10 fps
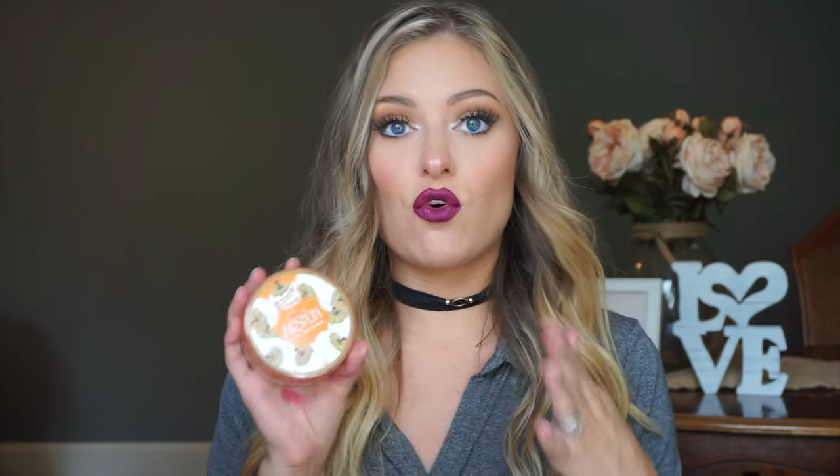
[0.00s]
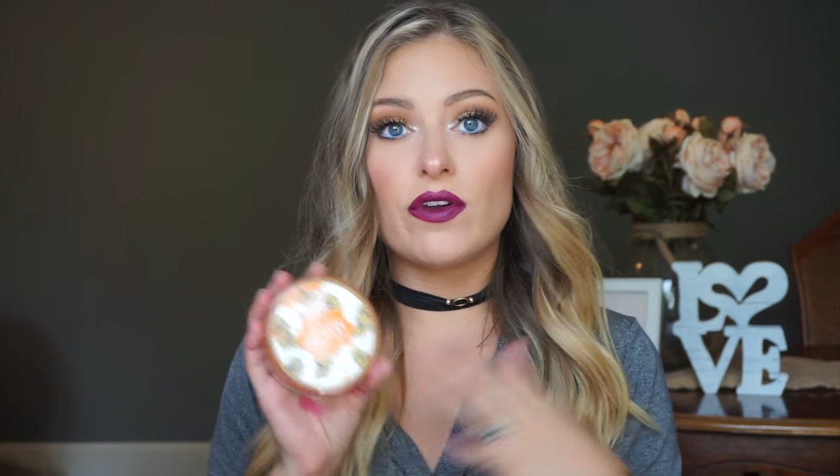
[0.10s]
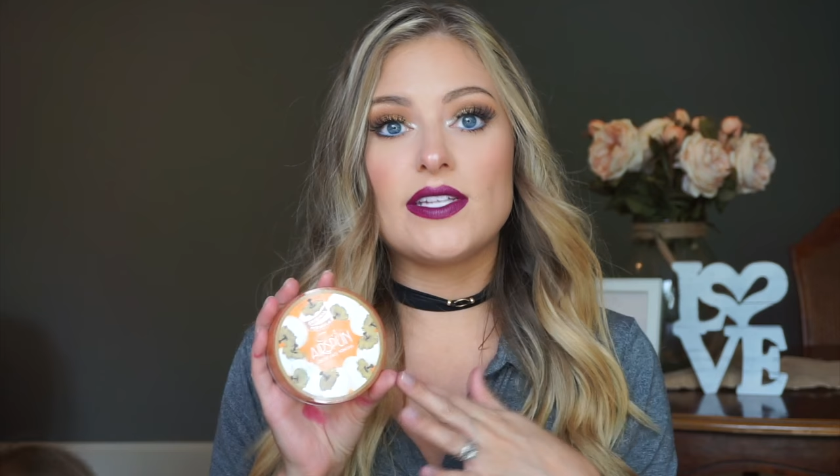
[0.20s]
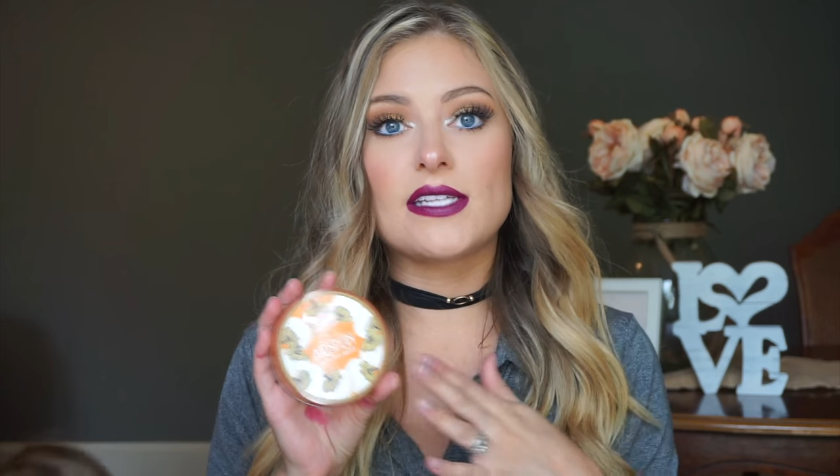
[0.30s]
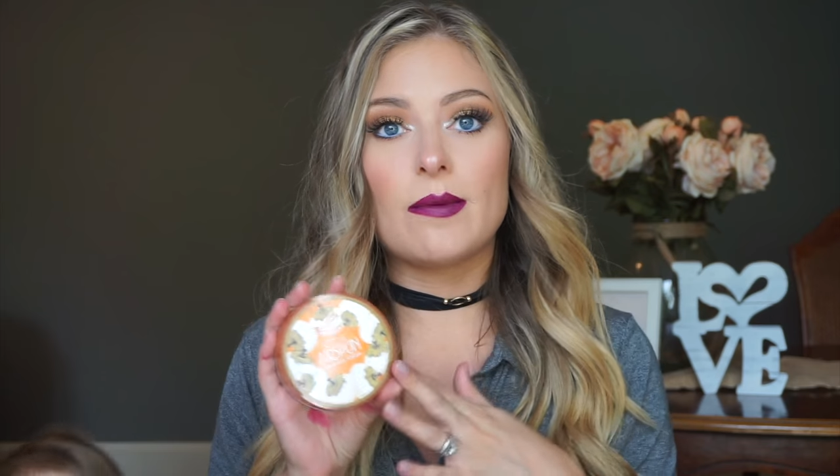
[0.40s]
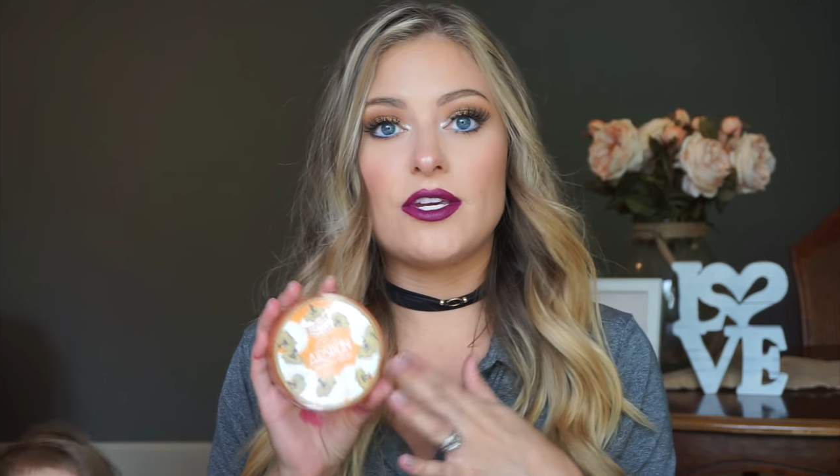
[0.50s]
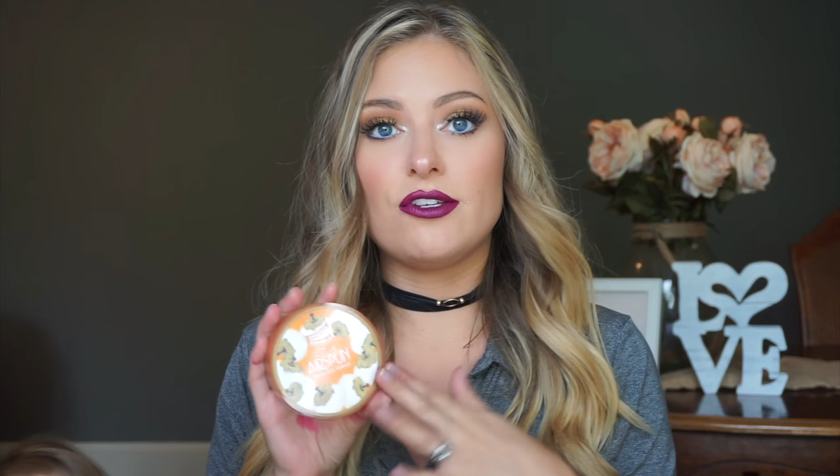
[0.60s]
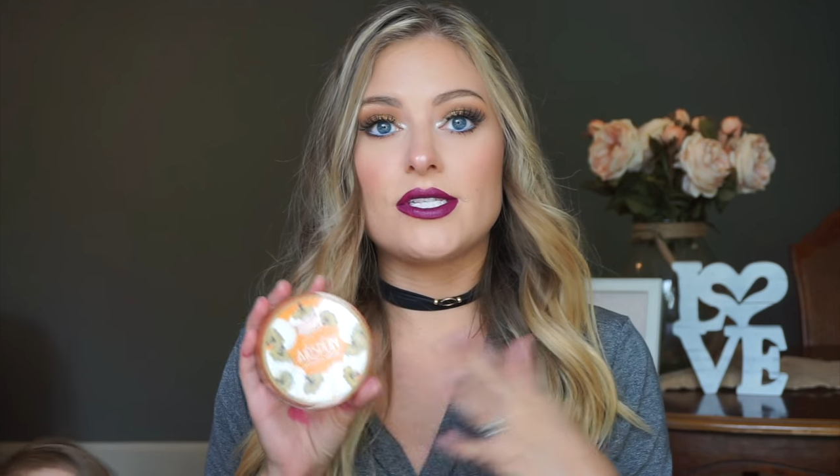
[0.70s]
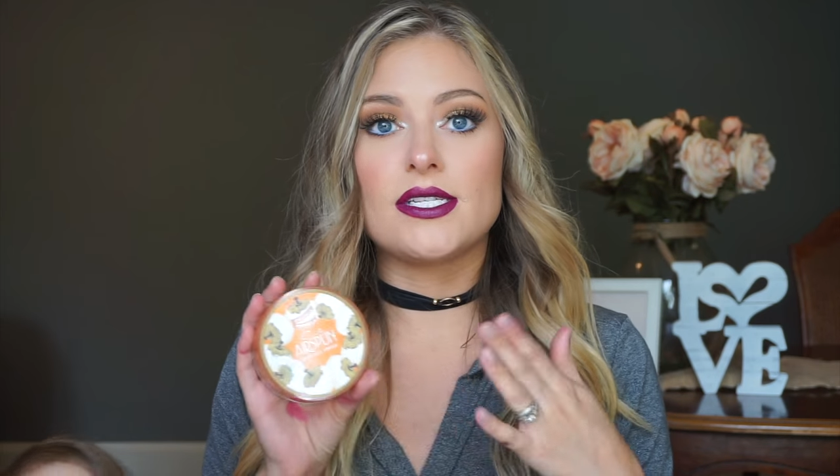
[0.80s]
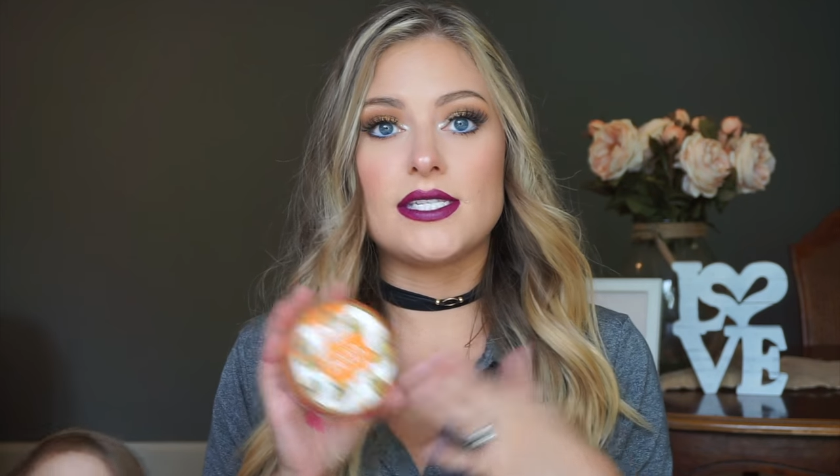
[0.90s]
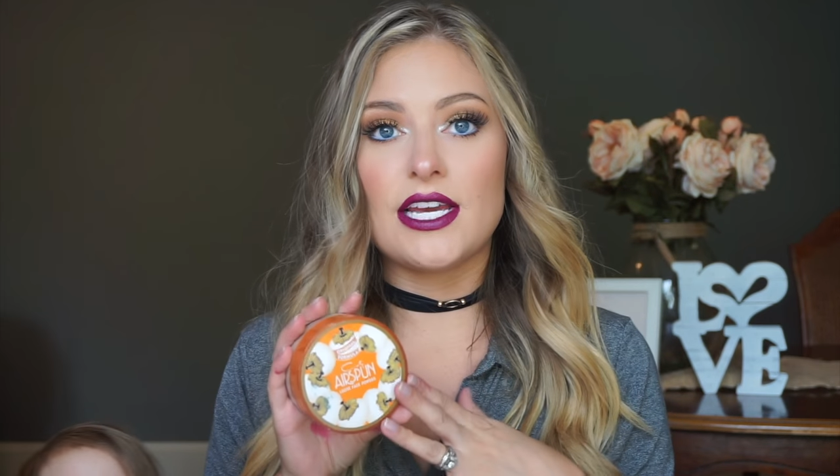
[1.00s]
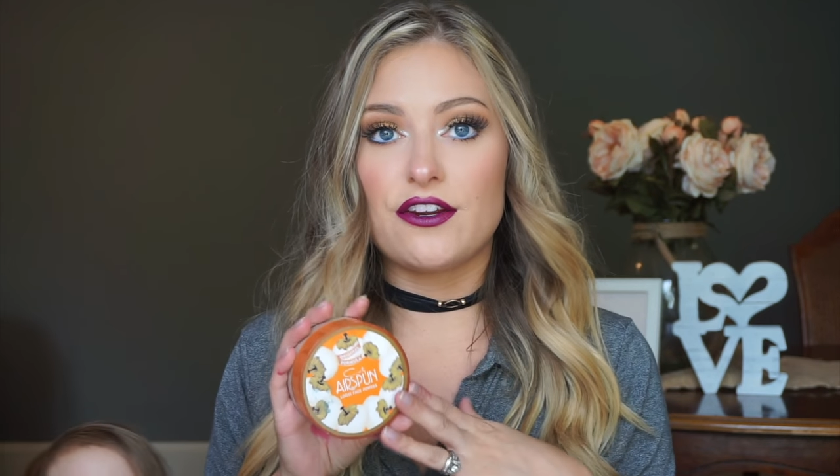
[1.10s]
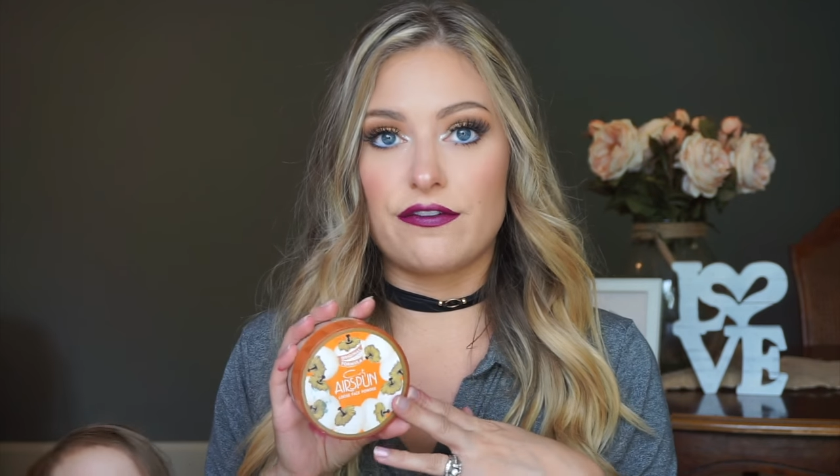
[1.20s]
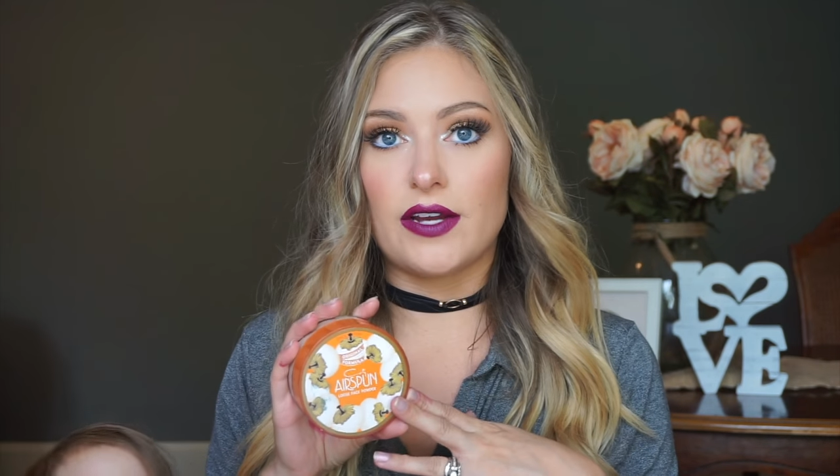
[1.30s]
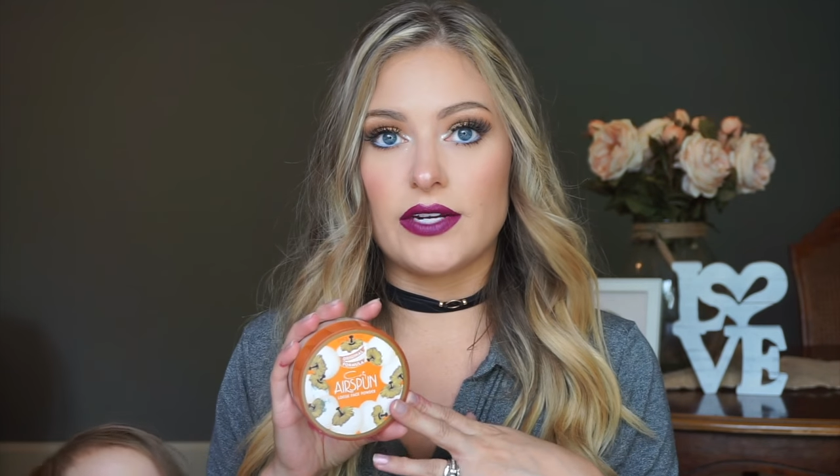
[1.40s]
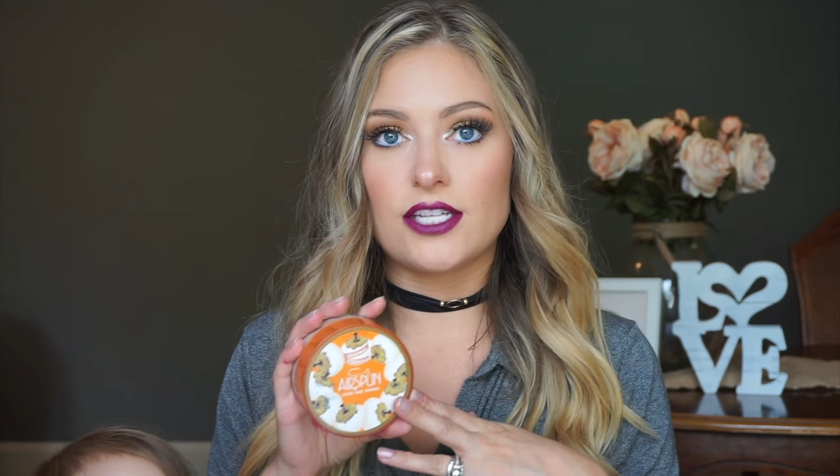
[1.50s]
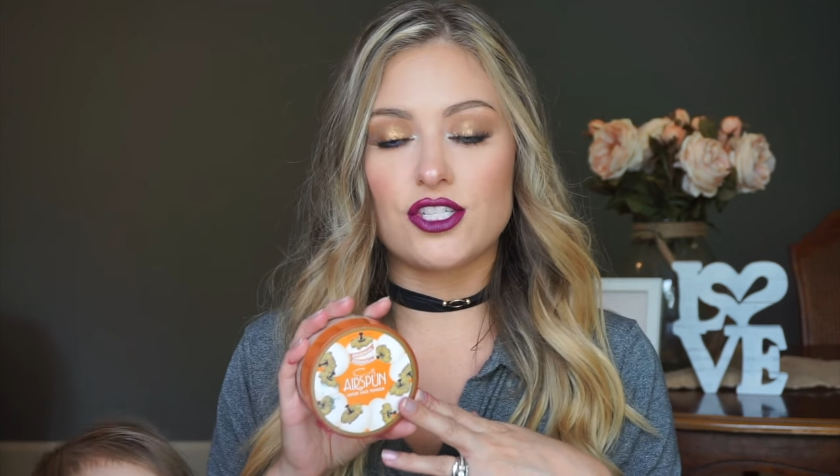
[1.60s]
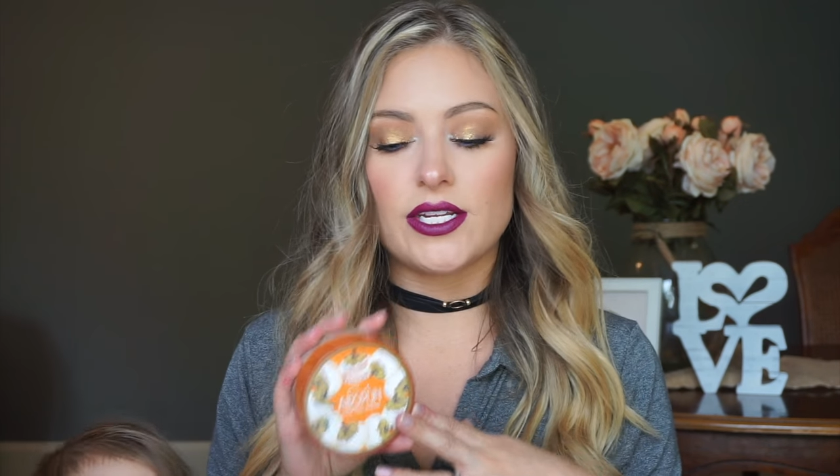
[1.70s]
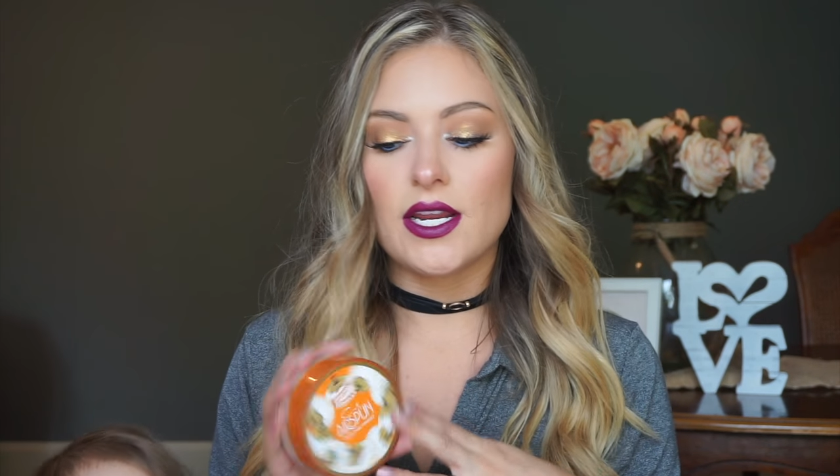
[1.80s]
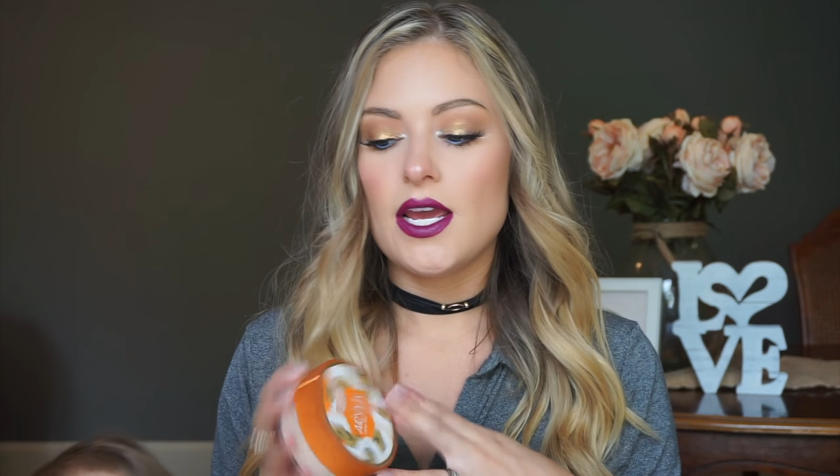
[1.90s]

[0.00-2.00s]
or this can be used to set your foundation.